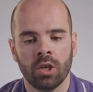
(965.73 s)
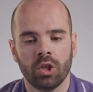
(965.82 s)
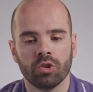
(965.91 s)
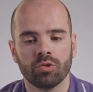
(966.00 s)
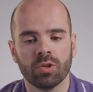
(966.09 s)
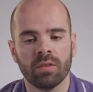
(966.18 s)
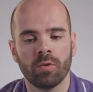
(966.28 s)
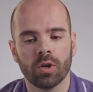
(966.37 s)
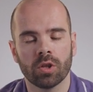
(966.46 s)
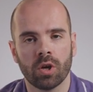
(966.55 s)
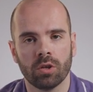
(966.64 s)
You should
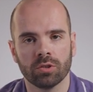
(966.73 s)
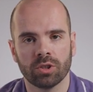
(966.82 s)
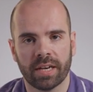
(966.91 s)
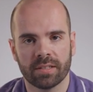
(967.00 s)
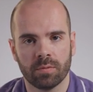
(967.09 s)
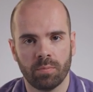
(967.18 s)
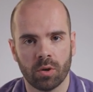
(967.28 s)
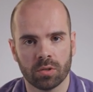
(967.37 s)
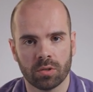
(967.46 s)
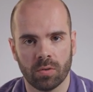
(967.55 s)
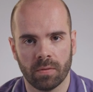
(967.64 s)
avoid contact
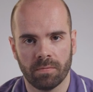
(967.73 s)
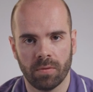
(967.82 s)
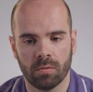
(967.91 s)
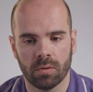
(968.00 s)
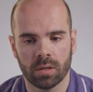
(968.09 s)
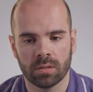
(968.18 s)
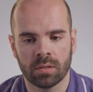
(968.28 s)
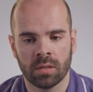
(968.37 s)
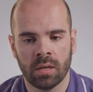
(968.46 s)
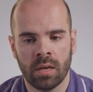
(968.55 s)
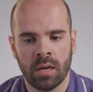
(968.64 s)
sports going forwards.
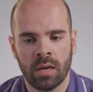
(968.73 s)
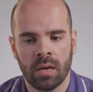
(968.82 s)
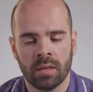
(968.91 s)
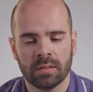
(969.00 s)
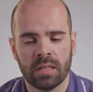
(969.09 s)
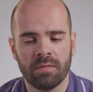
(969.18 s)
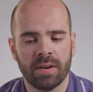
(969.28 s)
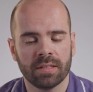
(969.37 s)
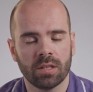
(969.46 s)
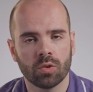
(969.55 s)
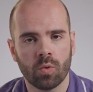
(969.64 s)
The
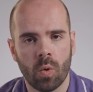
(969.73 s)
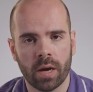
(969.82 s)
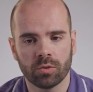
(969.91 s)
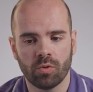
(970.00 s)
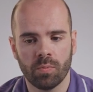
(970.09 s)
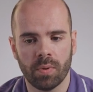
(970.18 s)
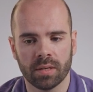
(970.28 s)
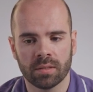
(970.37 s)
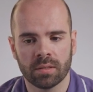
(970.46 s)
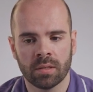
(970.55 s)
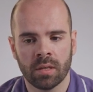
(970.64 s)
device is quite
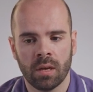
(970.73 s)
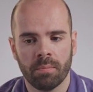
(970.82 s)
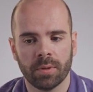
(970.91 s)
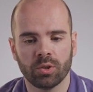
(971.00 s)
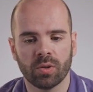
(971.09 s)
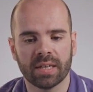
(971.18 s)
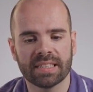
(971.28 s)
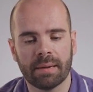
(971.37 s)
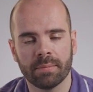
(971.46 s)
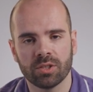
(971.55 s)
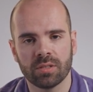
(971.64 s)
robust, but you can
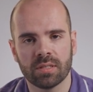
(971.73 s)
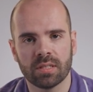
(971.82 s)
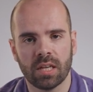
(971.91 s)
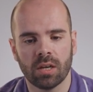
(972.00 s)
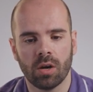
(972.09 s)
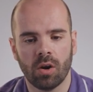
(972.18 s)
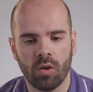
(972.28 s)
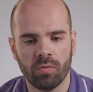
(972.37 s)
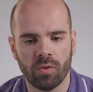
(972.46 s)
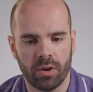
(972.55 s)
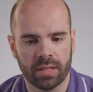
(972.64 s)
damage the skin
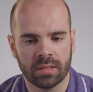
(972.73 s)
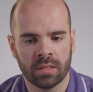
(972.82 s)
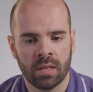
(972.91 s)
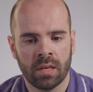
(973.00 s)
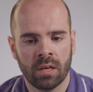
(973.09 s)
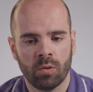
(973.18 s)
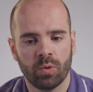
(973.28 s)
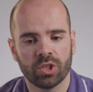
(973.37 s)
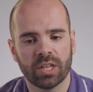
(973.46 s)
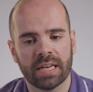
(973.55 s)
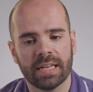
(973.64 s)
over it,
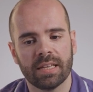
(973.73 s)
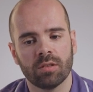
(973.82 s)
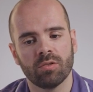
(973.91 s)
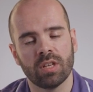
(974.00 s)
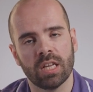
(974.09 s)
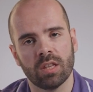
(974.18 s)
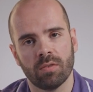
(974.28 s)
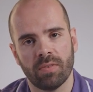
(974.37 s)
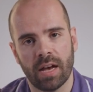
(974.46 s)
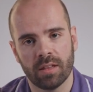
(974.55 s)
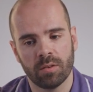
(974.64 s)
which can lead to the need of
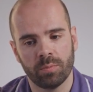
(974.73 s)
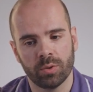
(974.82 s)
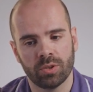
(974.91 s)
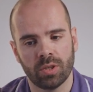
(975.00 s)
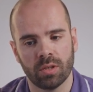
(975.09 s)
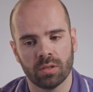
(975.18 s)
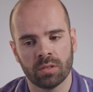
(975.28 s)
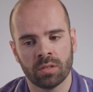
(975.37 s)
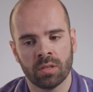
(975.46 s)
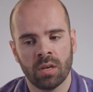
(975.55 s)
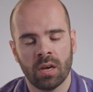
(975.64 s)
other
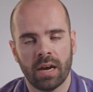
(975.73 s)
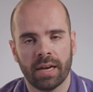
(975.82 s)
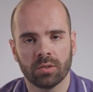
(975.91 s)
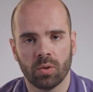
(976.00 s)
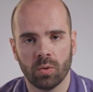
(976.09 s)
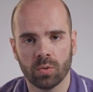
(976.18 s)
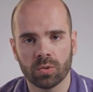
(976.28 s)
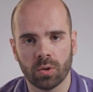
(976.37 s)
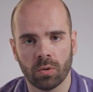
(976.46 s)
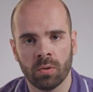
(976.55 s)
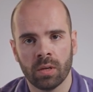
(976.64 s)
procedures and
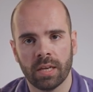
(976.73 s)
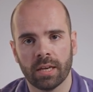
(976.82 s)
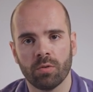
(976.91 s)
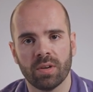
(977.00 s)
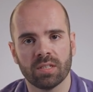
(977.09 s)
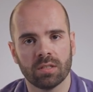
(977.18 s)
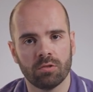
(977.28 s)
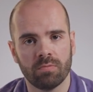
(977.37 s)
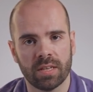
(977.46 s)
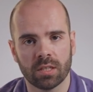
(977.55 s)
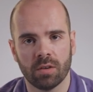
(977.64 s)
also increases the
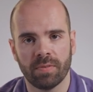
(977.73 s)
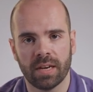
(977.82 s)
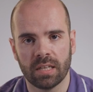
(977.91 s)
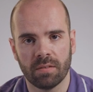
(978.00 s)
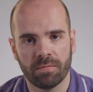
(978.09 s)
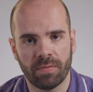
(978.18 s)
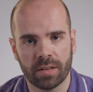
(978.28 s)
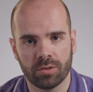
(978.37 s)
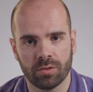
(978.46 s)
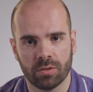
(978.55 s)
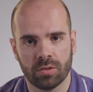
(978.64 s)
risk of any
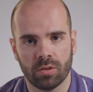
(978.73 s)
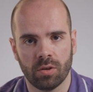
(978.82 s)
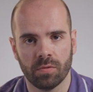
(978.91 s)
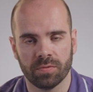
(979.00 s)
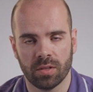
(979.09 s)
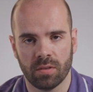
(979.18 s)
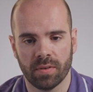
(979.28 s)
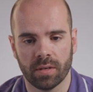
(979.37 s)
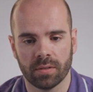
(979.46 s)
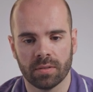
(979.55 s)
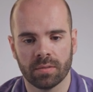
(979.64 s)
infections of the
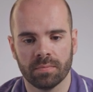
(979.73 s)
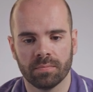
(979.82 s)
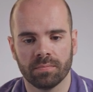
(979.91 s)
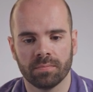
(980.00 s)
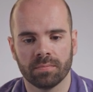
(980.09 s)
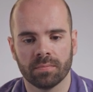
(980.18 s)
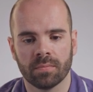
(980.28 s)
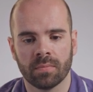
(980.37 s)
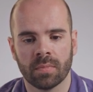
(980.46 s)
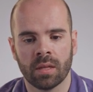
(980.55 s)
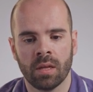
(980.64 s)
device.
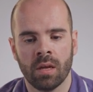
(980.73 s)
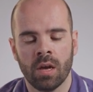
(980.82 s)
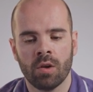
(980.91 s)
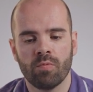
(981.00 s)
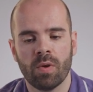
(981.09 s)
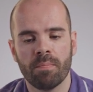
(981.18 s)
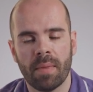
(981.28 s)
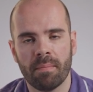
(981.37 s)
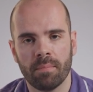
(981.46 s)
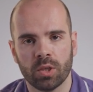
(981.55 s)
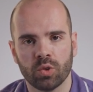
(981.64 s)

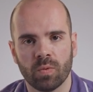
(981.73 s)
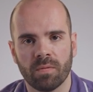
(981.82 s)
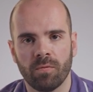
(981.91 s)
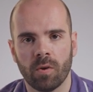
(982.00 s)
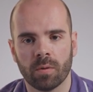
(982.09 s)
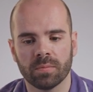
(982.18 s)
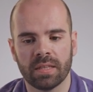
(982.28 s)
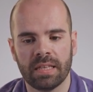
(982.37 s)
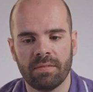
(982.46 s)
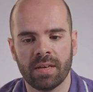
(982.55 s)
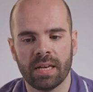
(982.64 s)
Remember to inform the
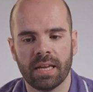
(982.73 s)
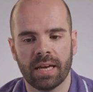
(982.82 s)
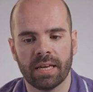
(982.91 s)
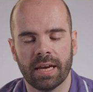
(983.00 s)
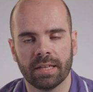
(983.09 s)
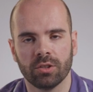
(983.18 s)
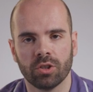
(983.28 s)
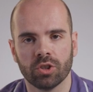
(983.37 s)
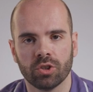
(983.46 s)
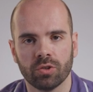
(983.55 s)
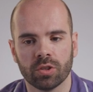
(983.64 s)
DVLA and your
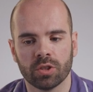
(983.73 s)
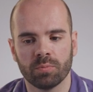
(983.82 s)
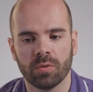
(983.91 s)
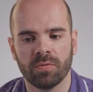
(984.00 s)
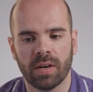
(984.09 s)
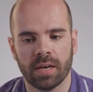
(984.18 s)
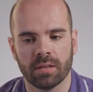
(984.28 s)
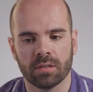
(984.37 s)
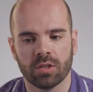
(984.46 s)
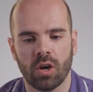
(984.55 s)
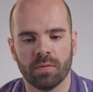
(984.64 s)
insurance
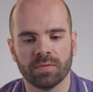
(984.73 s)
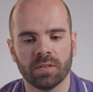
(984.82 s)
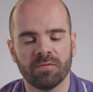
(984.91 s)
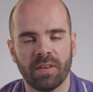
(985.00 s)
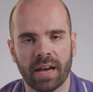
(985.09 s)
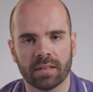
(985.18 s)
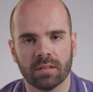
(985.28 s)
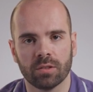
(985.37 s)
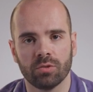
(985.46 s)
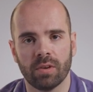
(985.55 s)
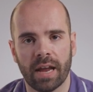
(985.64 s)
providers of the fact
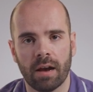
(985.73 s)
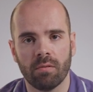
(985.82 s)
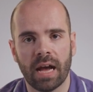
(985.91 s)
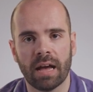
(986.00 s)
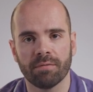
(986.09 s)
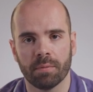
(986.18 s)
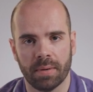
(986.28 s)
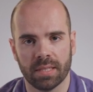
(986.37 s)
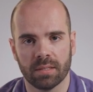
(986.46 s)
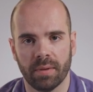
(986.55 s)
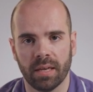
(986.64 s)
that you now have a
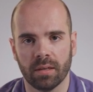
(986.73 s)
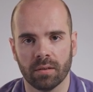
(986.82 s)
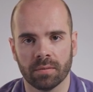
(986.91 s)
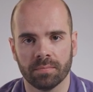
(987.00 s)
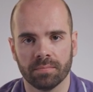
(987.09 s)
pacemaker.